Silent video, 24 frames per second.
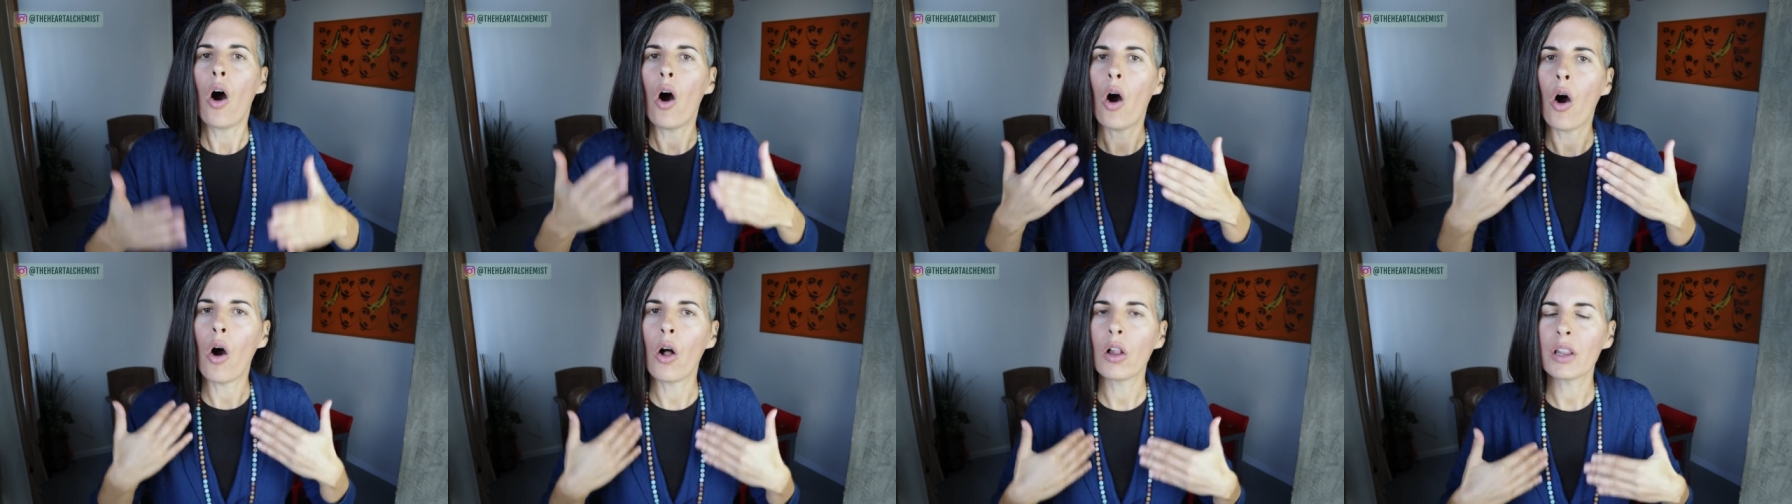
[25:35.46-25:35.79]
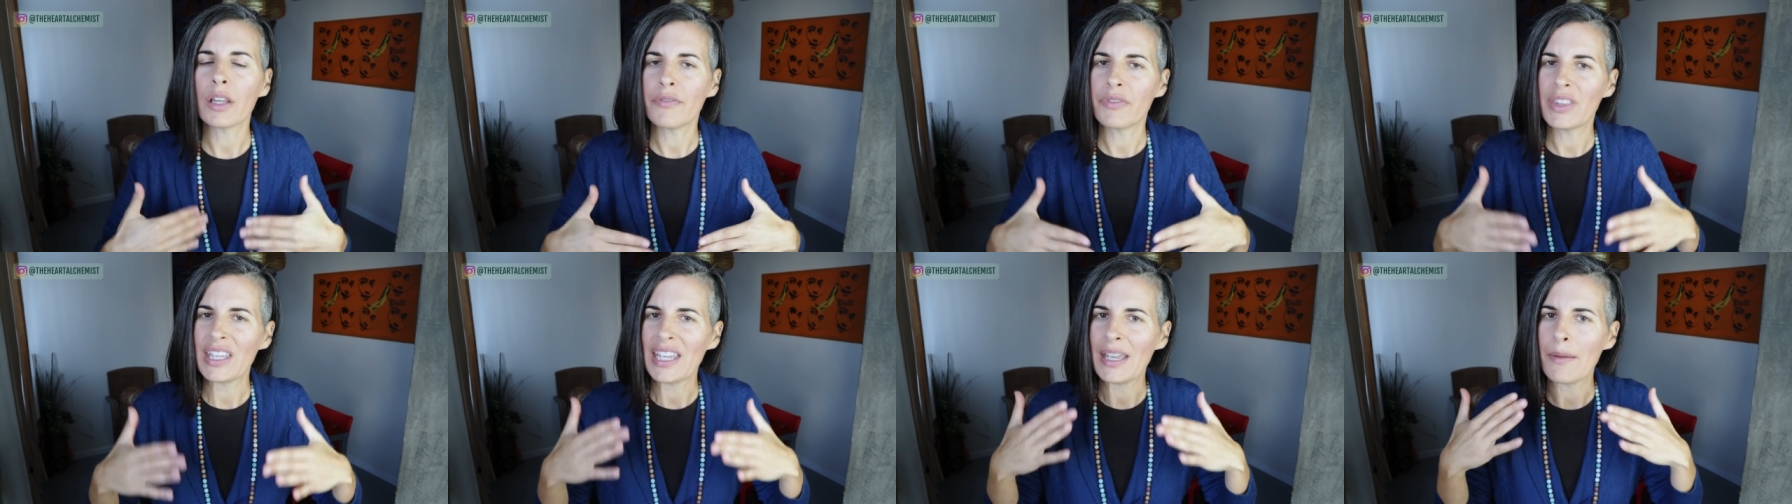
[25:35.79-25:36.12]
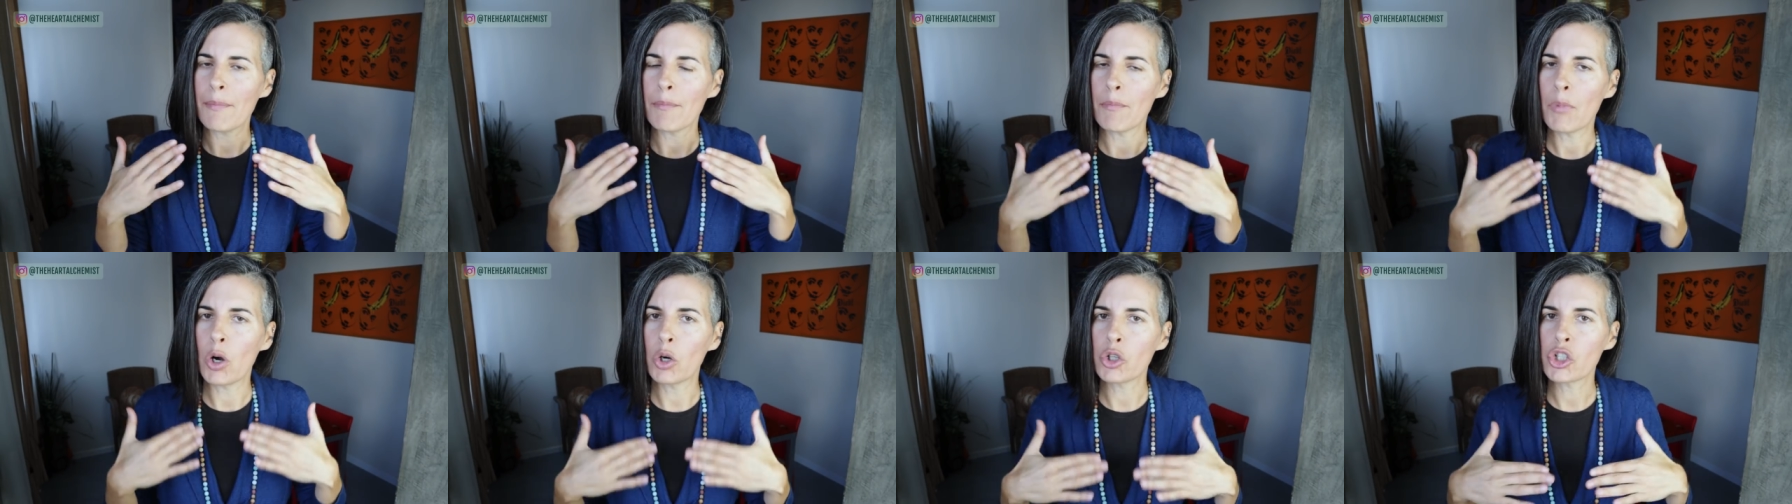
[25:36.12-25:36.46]
all of the
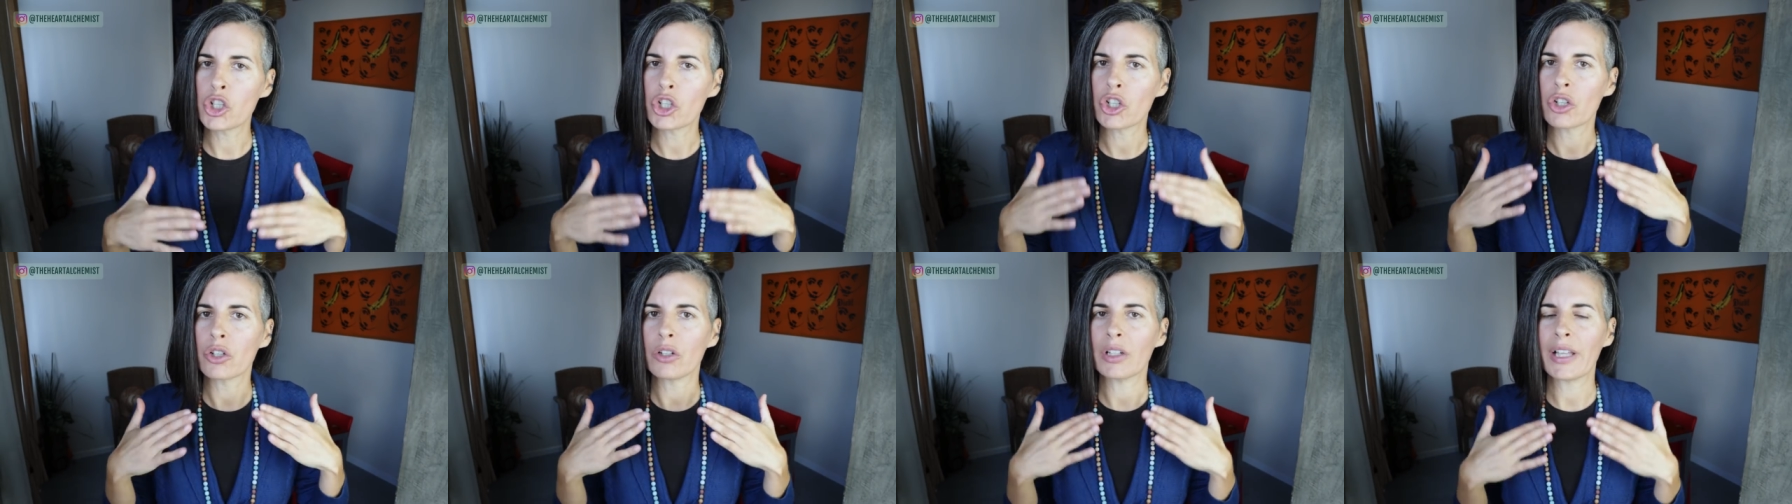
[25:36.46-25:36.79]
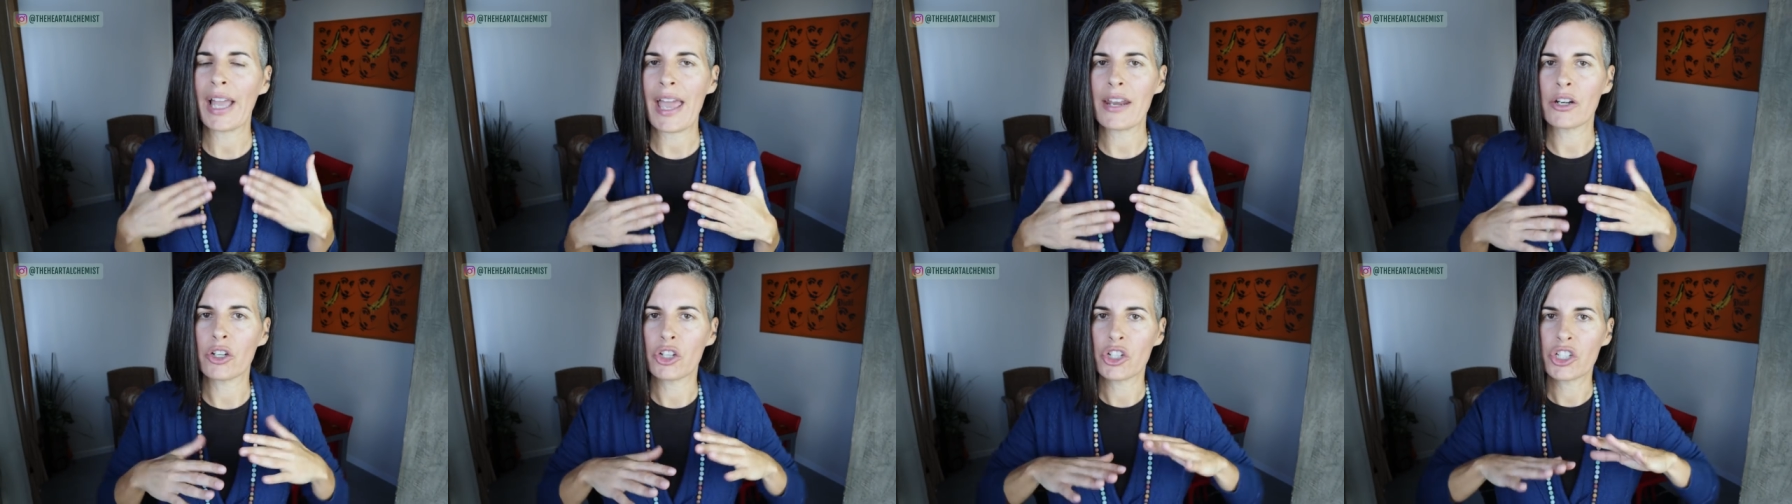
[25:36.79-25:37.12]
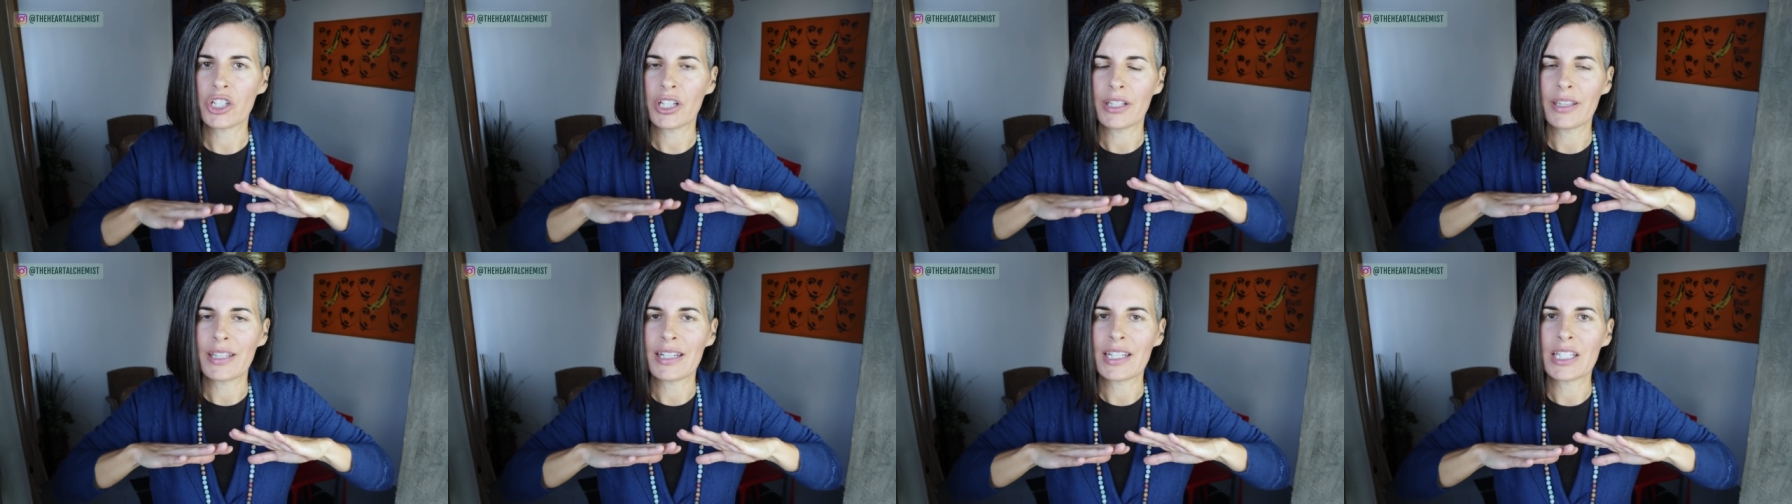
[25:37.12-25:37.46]
emotional
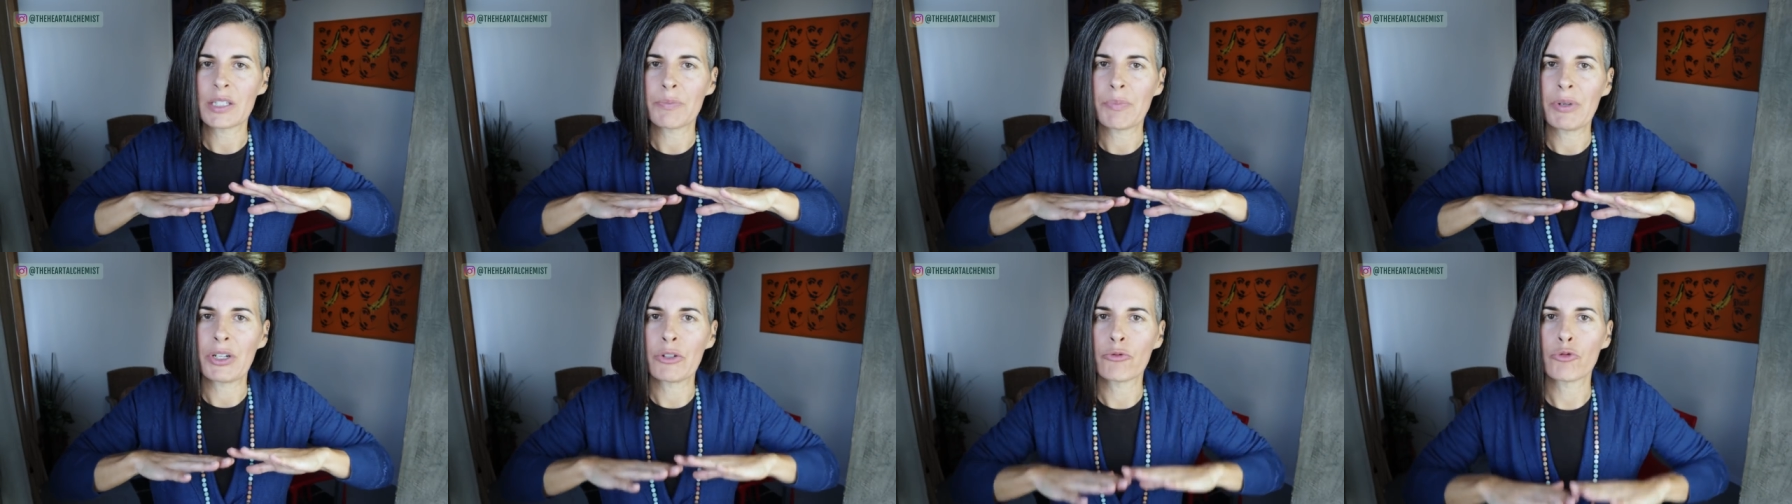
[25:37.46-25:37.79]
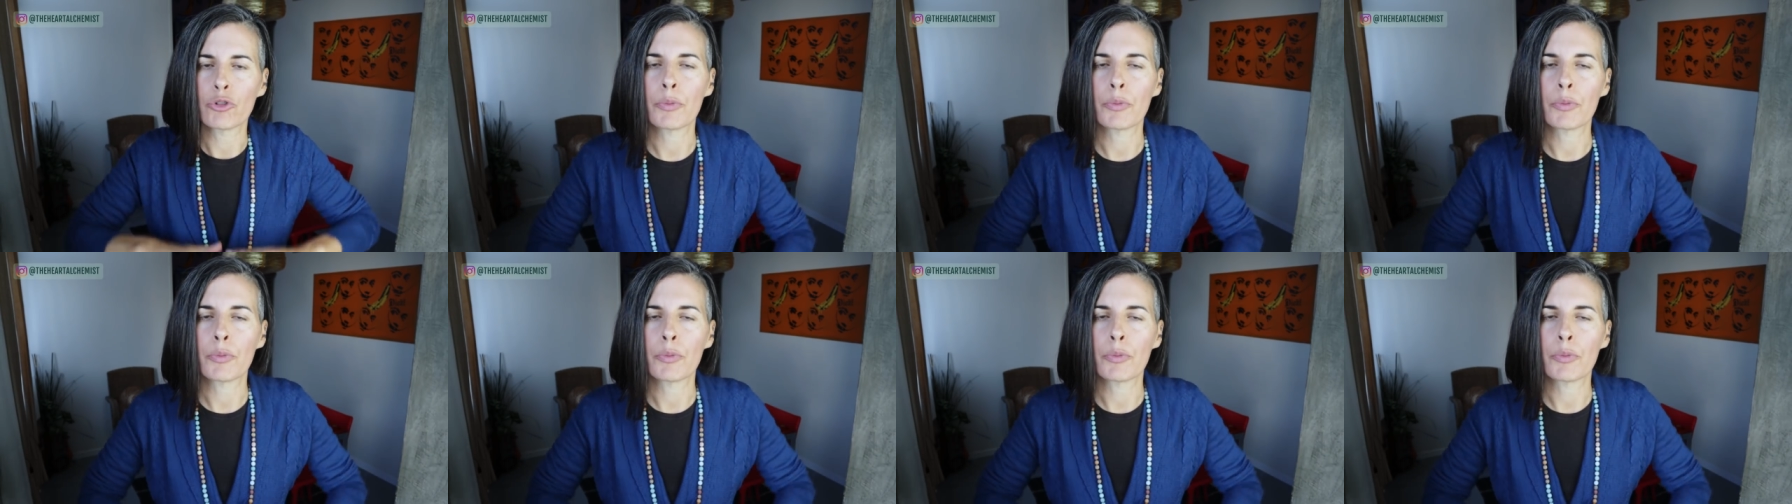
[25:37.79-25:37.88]
energy that has been